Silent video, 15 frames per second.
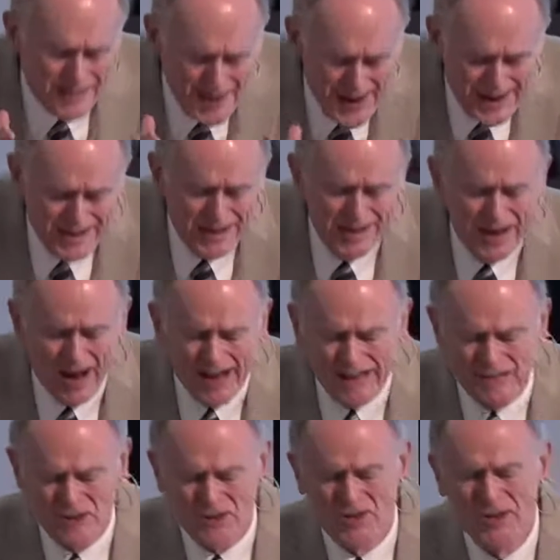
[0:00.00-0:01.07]

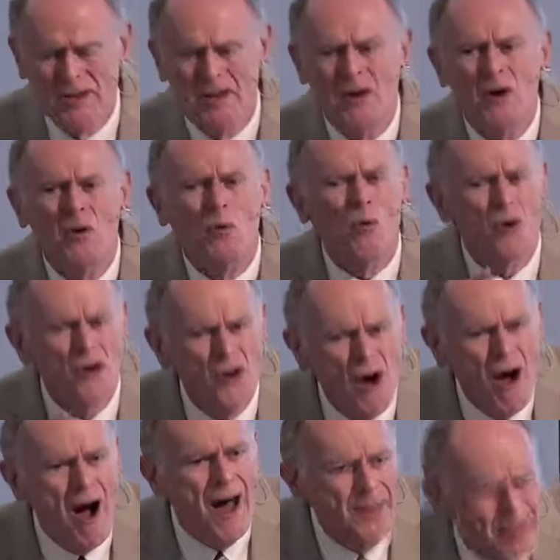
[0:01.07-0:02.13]
Canaanites were
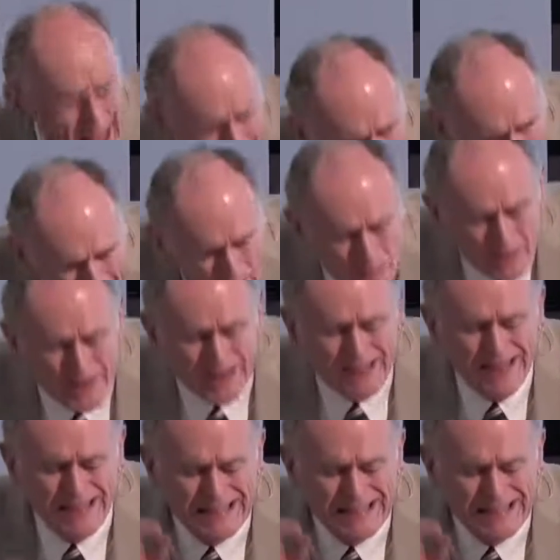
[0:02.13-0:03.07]
not happy,